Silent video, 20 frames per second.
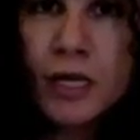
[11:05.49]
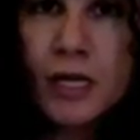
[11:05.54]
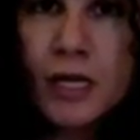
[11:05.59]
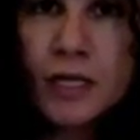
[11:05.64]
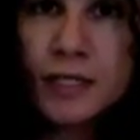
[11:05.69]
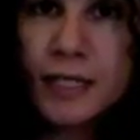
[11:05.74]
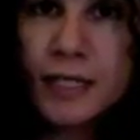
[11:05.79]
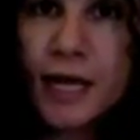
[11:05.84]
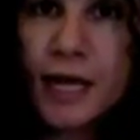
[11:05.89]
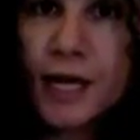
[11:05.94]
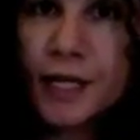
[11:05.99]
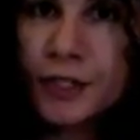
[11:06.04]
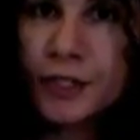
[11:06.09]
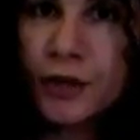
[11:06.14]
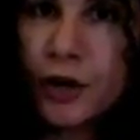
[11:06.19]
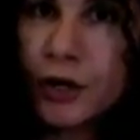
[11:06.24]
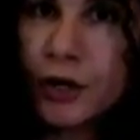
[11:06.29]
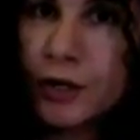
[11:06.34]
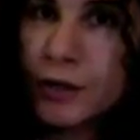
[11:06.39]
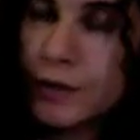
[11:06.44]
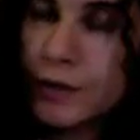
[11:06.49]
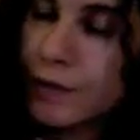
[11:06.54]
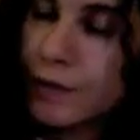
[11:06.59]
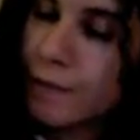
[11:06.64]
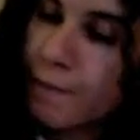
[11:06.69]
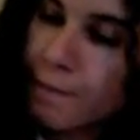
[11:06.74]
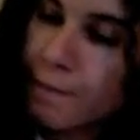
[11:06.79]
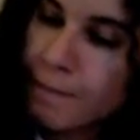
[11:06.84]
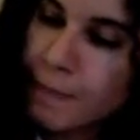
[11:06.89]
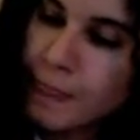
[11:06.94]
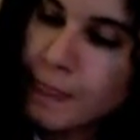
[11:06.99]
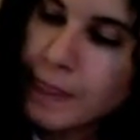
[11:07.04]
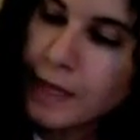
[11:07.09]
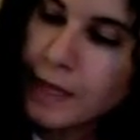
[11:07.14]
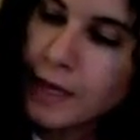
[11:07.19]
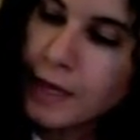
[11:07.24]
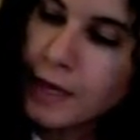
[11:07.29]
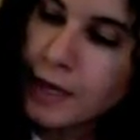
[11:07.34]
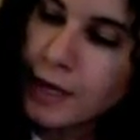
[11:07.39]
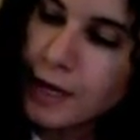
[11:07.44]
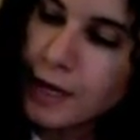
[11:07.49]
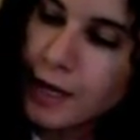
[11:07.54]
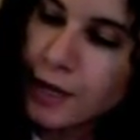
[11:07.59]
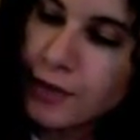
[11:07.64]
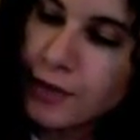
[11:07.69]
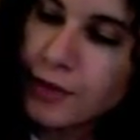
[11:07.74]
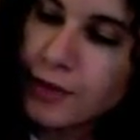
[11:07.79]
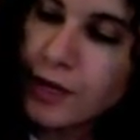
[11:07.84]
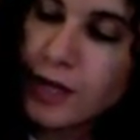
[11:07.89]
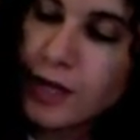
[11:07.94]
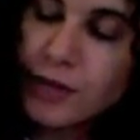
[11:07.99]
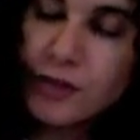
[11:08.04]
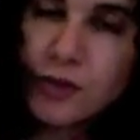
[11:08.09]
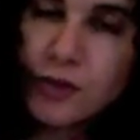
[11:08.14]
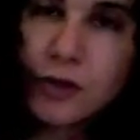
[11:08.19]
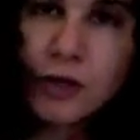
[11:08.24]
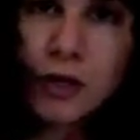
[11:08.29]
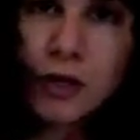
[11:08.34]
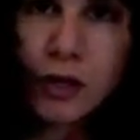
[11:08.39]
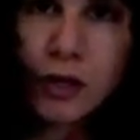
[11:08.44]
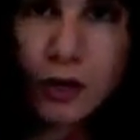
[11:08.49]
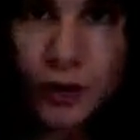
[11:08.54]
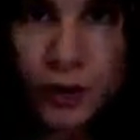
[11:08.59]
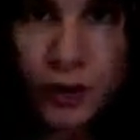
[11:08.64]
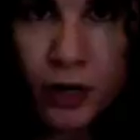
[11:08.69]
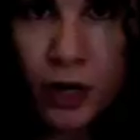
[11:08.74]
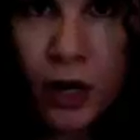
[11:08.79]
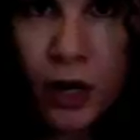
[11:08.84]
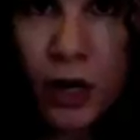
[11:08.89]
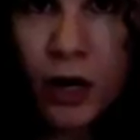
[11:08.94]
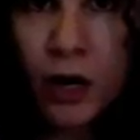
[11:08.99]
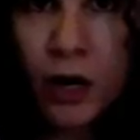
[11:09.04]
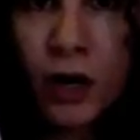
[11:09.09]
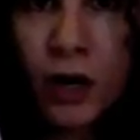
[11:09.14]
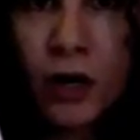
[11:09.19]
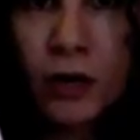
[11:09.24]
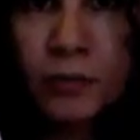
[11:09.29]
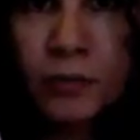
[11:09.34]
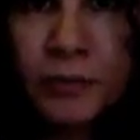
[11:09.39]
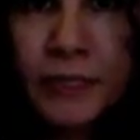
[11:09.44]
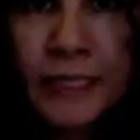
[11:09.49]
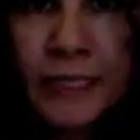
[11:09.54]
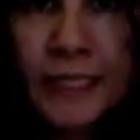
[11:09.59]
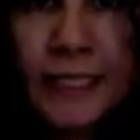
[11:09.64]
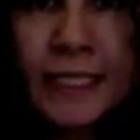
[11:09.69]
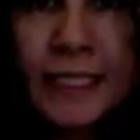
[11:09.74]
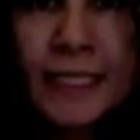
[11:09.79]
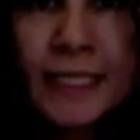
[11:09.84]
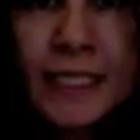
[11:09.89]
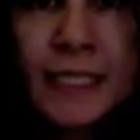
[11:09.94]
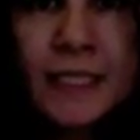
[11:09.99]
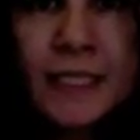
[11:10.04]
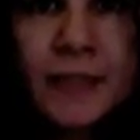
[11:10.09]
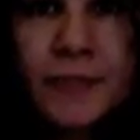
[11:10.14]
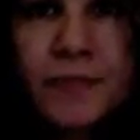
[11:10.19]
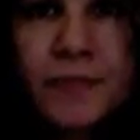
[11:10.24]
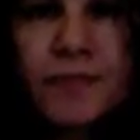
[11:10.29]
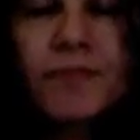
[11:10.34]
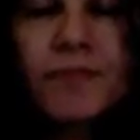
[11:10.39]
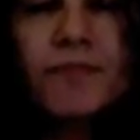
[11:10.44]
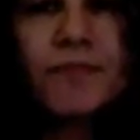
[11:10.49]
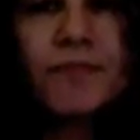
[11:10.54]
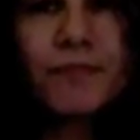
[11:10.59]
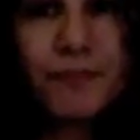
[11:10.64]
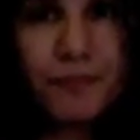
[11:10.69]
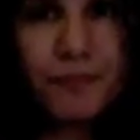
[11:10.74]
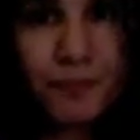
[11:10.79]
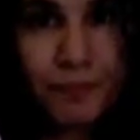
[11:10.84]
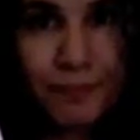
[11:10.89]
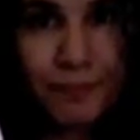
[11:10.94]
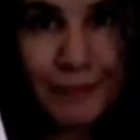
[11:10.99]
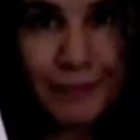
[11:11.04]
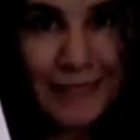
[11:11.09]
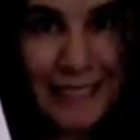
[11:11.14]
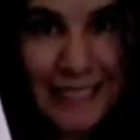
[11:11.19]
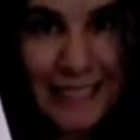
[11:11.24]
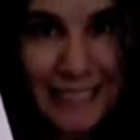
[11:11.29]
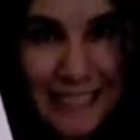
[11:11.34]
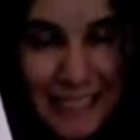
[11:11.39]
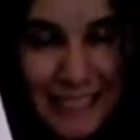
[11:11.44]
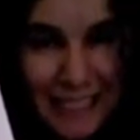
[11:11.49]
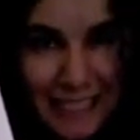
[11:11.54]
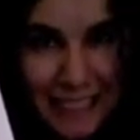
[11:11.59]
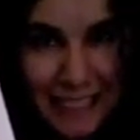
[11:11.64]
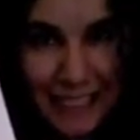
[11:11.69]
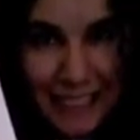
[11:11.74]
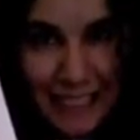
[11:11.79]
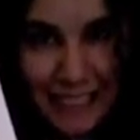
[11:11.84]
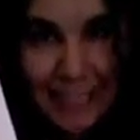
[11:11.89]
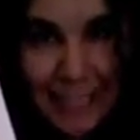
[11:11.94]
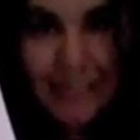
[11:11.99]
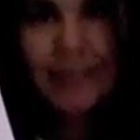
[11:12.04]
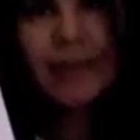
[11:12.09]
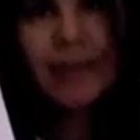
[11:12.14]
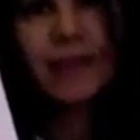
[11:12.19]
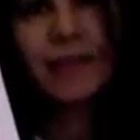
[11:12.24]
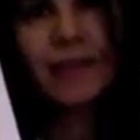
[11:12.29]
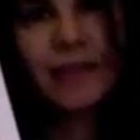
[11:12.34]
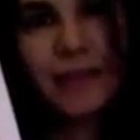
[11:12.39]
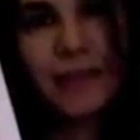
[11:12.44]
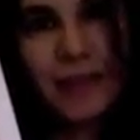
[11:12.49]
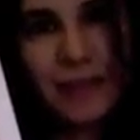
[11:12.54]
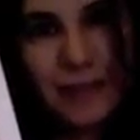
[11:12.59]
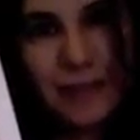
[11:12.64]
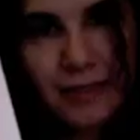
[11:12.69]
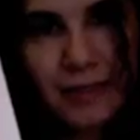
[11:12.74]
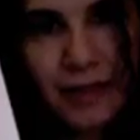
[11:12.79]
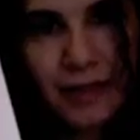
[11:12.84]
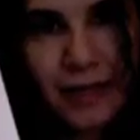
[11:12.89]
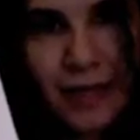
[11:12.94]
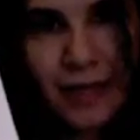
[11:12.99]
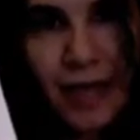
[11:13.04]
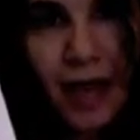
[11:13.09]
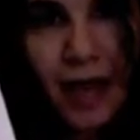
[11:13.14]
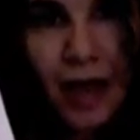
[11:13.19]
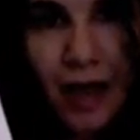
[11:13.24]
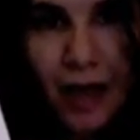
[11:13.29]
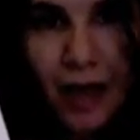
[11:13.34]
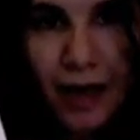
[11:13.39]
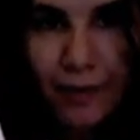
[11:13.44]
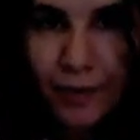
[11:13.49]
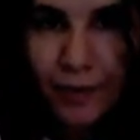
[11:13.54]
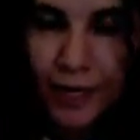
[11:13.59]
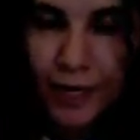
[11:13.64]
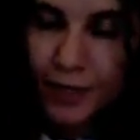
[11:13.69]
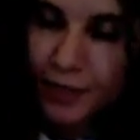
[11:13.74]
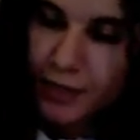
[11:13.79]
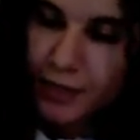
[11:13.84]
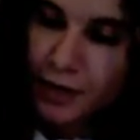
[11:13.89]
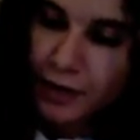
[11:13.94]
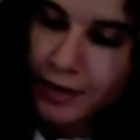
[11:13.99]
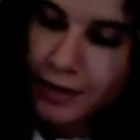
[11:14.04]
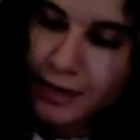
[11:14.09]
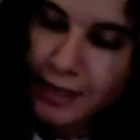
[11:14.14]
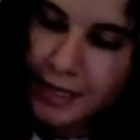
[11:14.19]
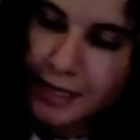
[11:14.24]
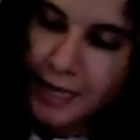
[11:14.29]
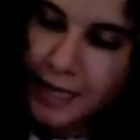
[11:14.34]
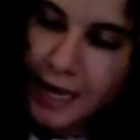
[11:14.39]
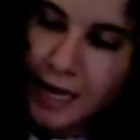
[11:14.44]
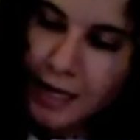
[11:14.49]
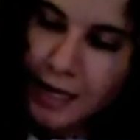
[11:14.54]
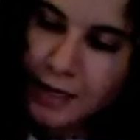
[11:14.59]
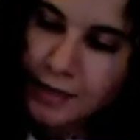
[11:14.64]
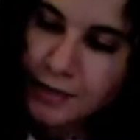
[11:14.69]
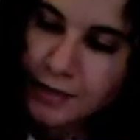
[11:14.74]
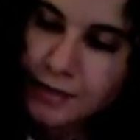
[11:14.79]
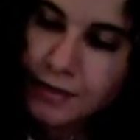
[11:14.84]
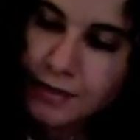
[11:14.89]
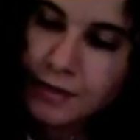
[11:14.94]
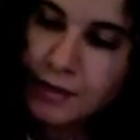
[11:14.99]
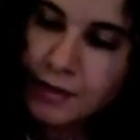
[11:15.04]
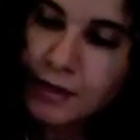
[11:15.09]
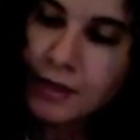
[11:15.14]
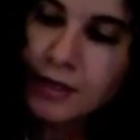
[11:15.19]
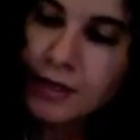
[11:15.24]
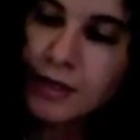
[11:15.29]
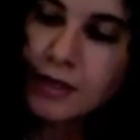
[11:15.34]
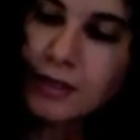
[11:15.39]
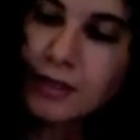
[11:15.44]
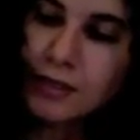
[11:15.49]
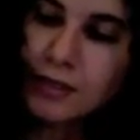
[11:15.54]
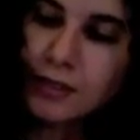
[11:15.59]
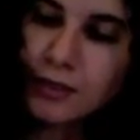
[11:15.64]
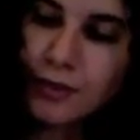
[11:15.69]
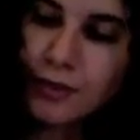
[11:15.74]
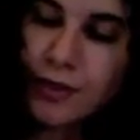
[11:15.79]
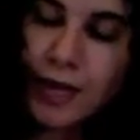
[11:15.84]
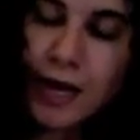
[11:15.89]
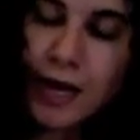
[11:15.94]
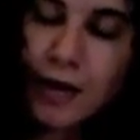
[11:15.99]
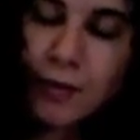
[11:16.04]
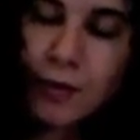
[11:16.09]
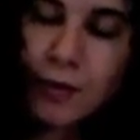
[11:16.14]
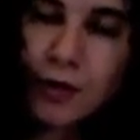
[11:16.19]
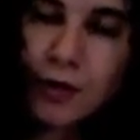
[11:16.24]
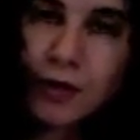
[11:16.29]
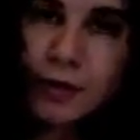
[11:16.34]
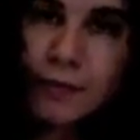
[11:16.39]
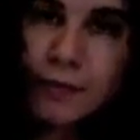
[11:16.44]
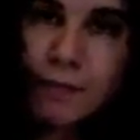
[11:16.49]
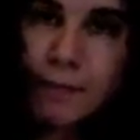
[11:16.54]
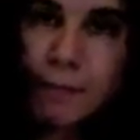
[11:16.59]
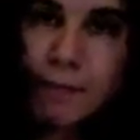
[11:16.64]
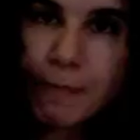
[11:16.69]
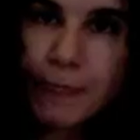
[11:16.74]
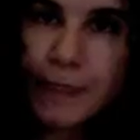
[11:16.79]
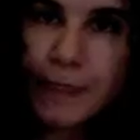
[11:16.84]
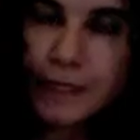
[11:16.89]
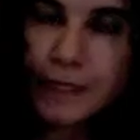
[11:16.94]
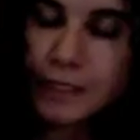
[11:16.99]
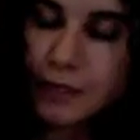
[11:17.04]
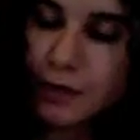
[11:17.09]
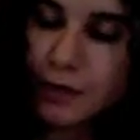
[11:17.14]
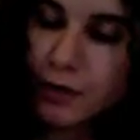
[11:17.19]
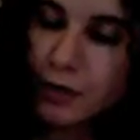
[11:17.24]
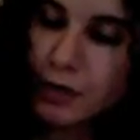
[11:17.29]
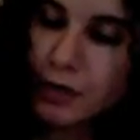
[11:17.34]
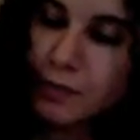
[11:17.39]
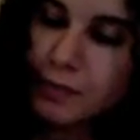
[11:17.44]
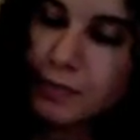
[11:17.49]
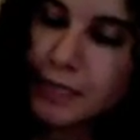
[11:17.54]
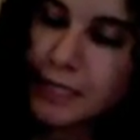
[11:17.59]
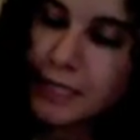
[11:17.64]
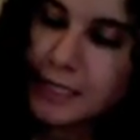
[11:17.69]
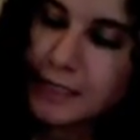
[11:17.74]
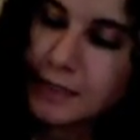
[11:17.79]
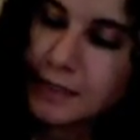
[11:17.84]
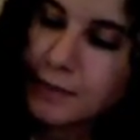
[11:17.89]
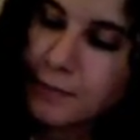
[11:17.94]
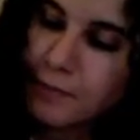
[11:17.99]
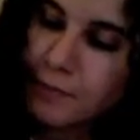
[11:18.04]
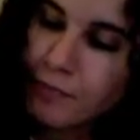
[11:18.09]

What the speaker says: Zaidun. And then Rami, me. That's the ya right there at the end. So that one, circle it please.